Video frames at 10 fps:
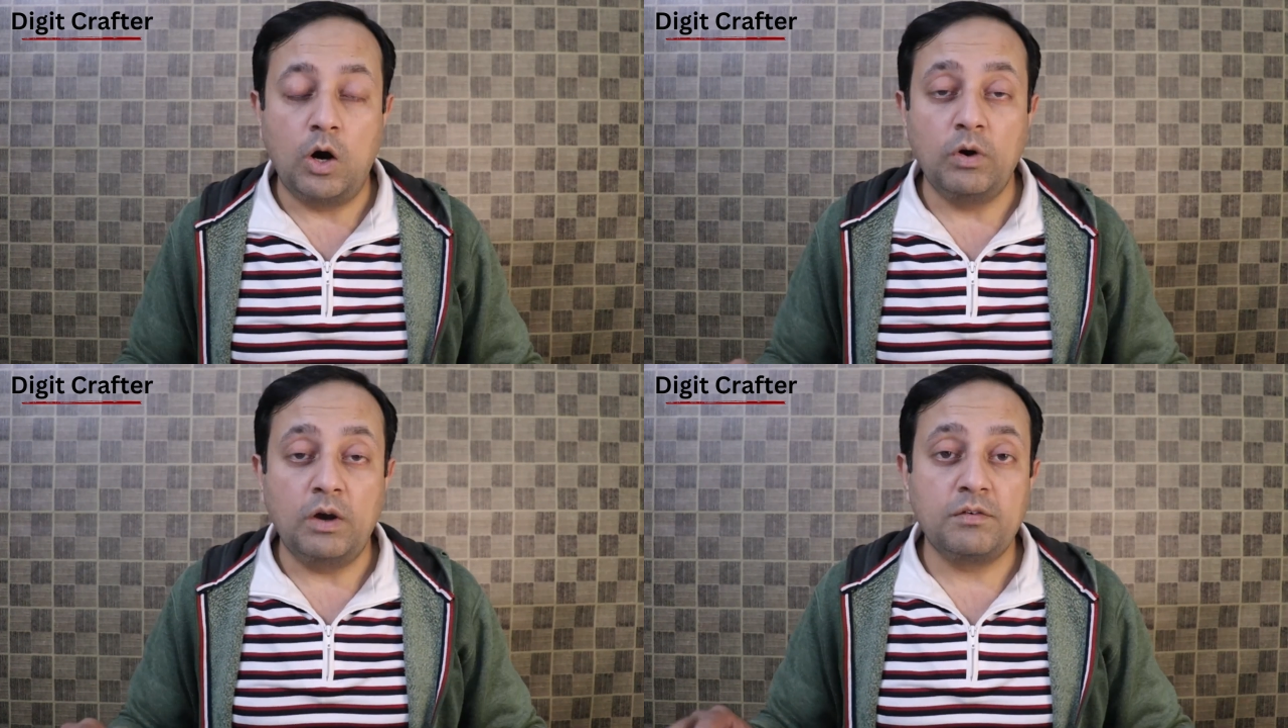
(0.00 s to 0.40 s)

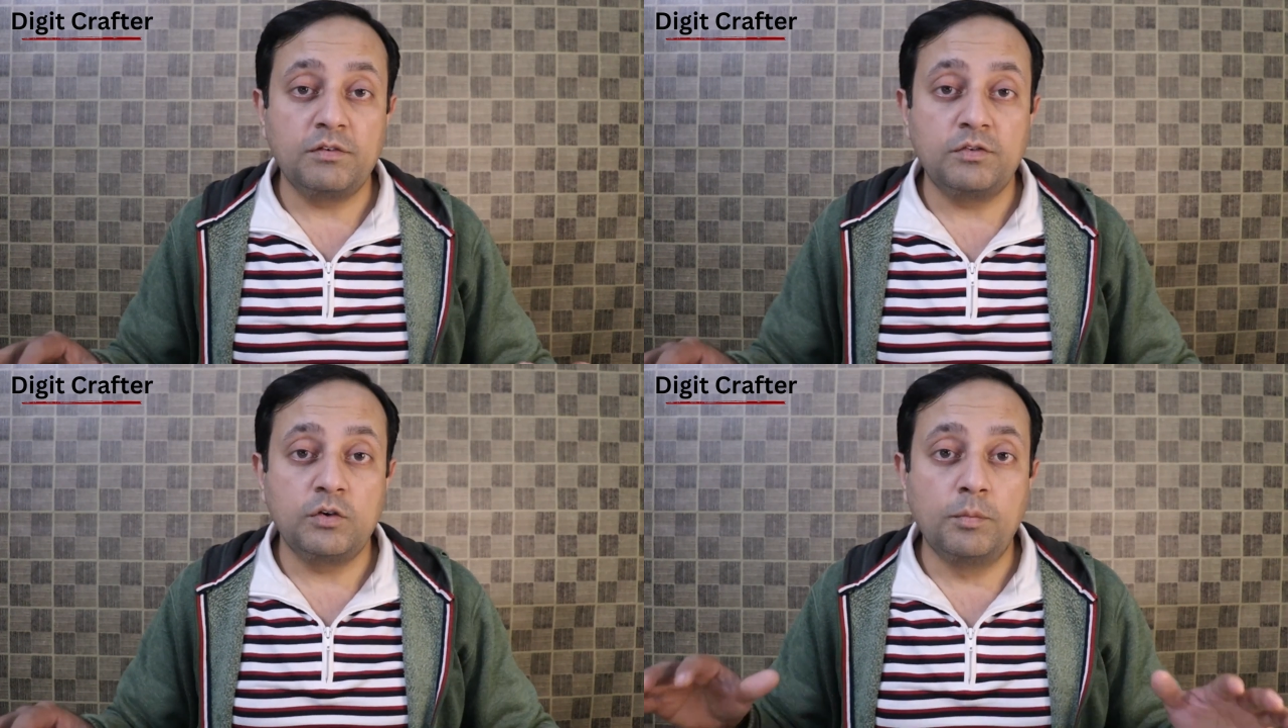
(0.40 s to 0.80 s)
However,
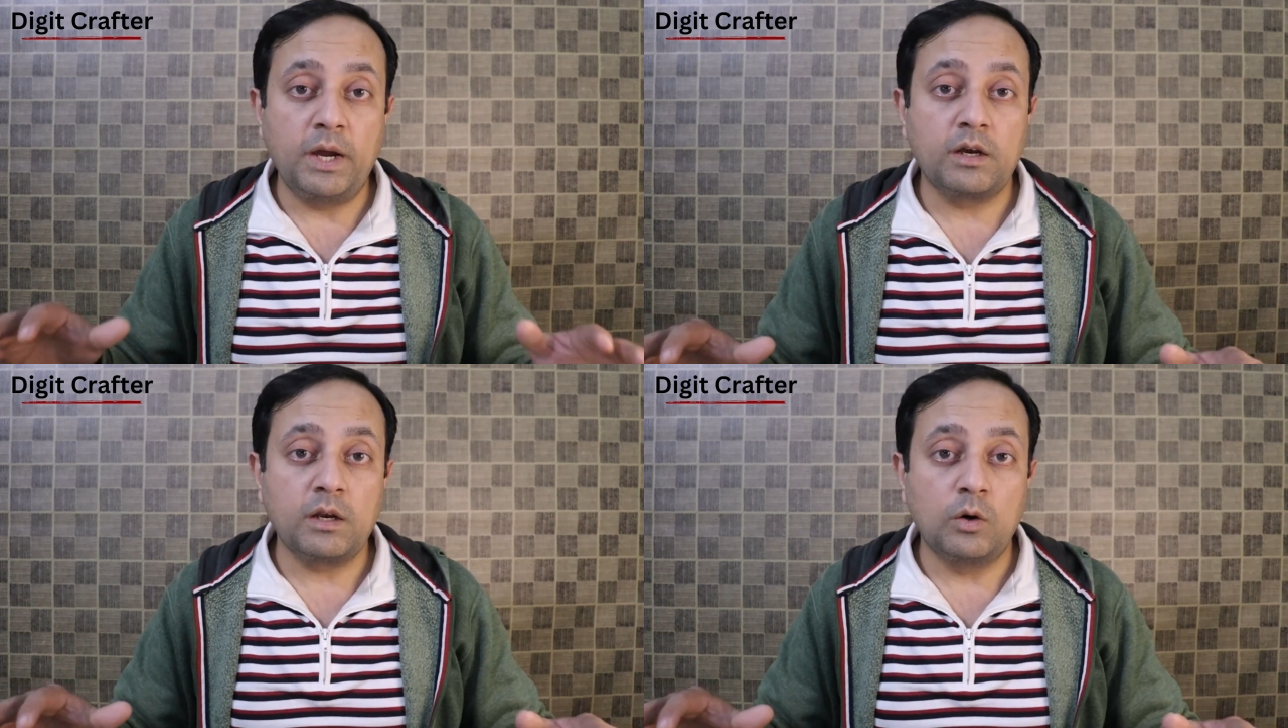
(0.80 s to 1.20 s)
if you
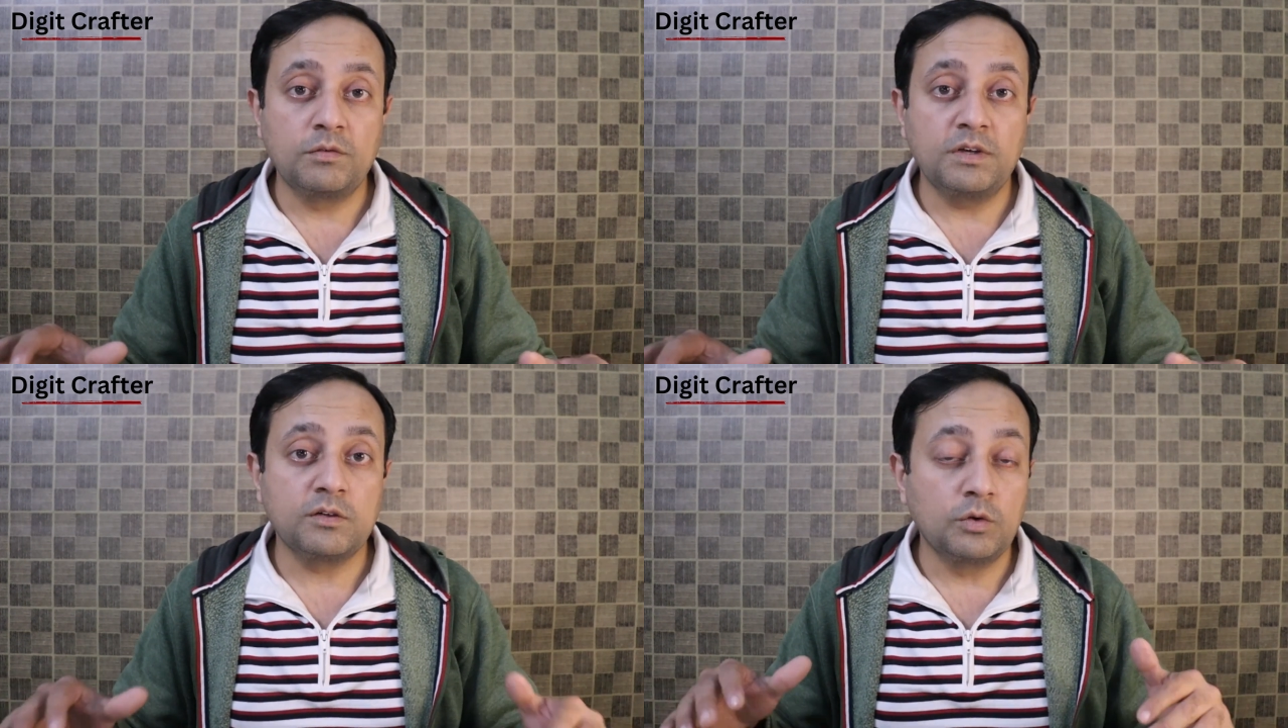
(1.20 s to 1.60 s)
buy
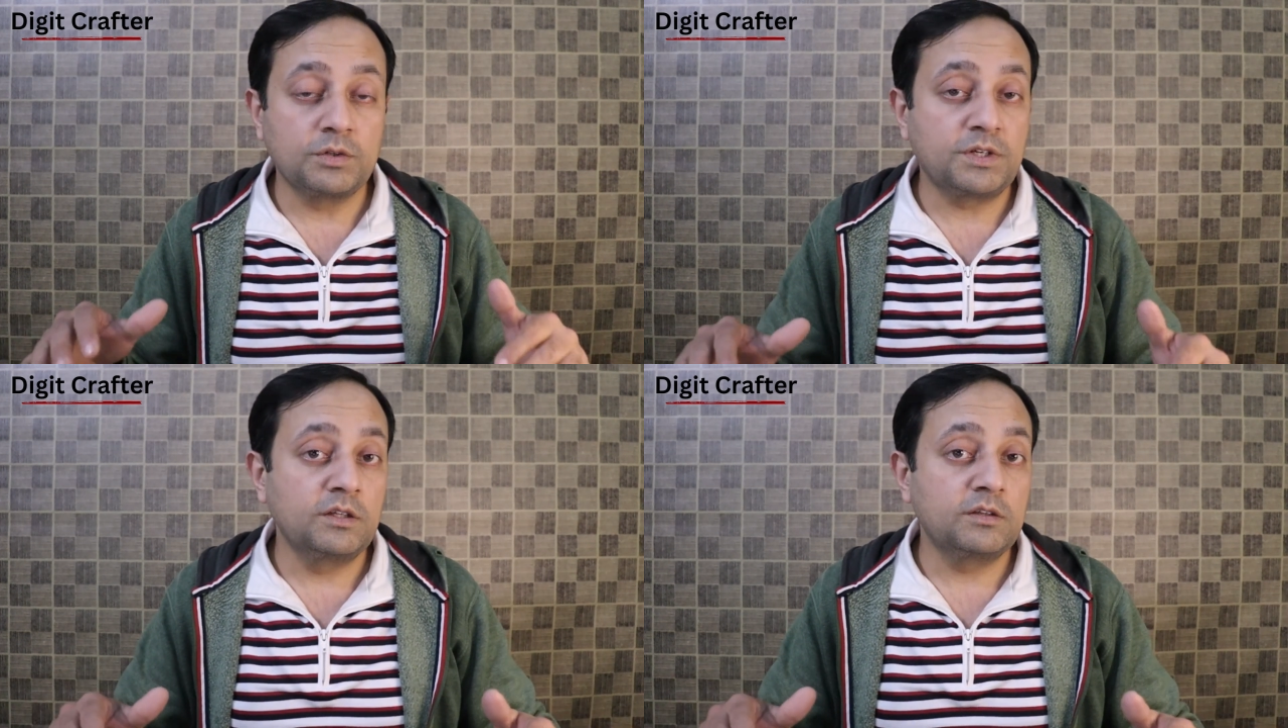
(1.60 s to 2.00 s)
Cloudways
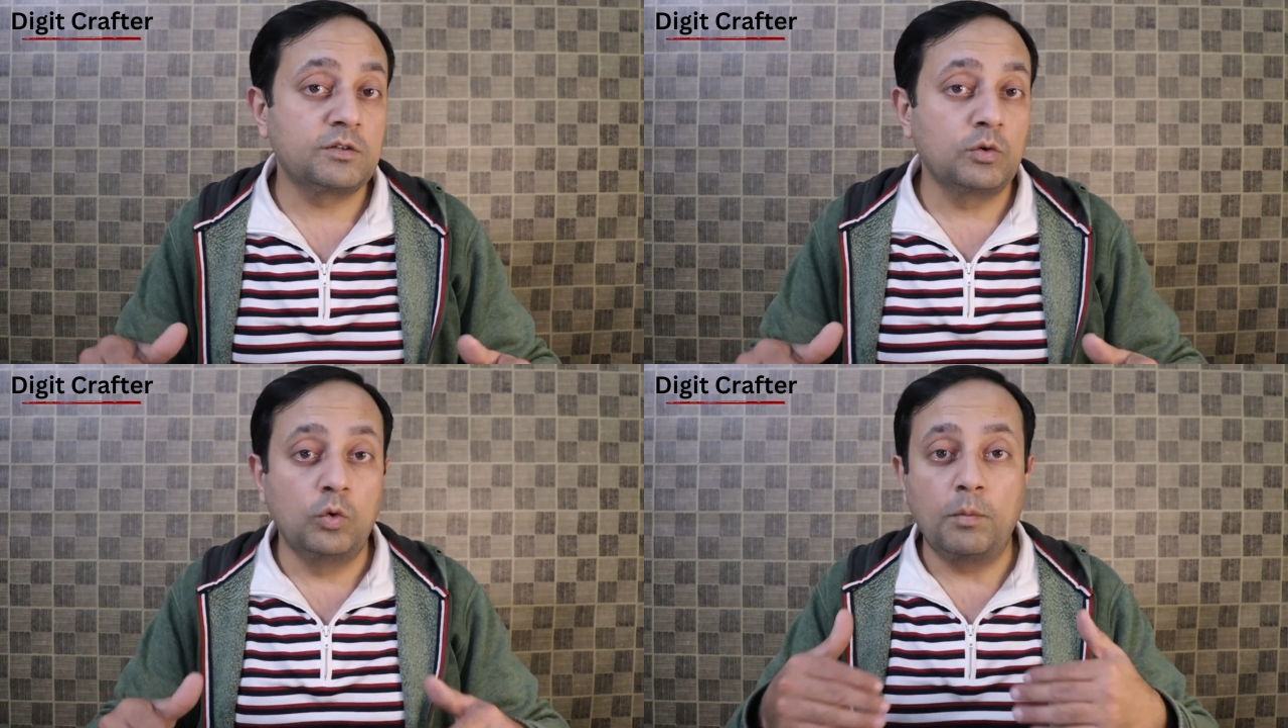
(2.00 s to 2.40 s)
hosting
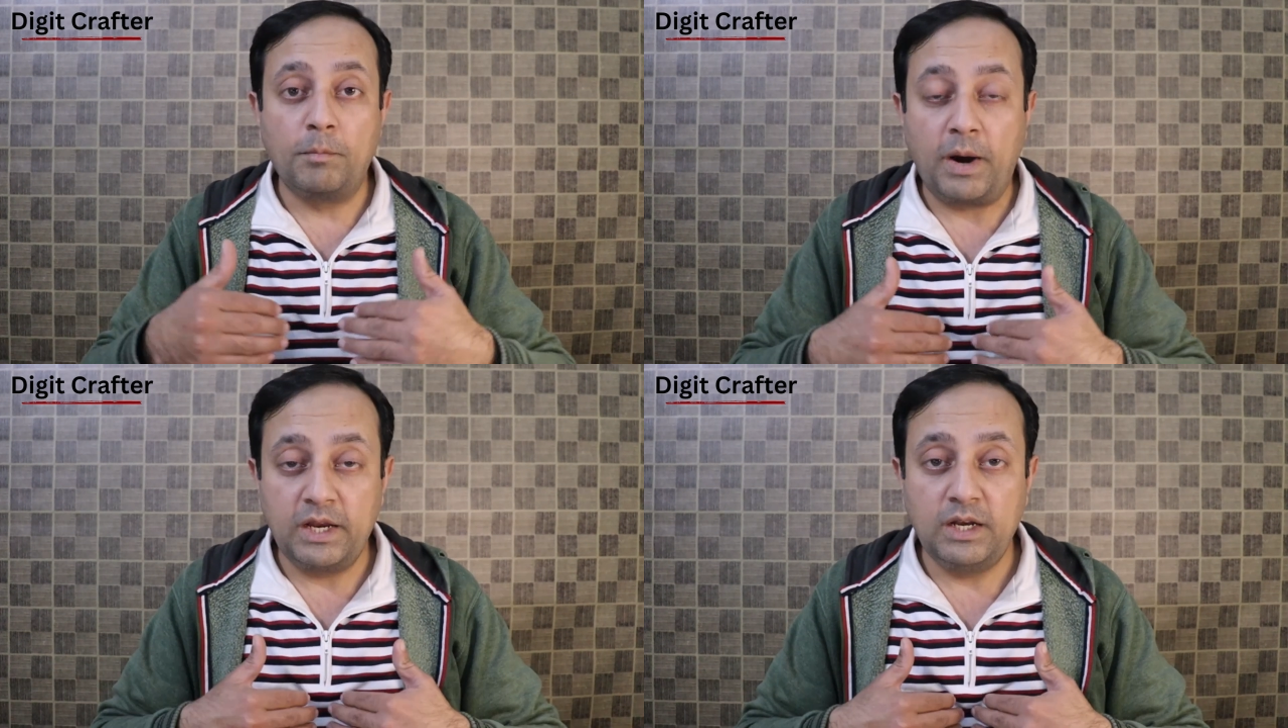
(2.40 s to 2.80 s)
through
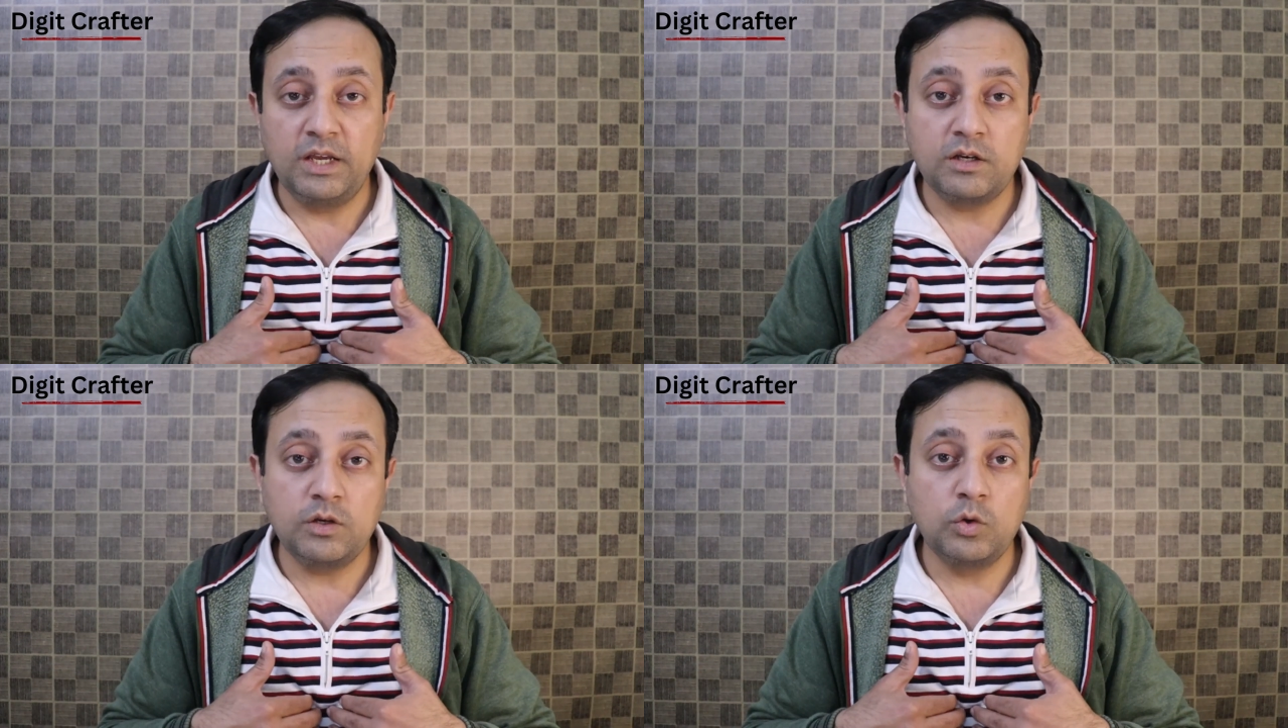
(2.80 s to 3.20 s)
MyLink,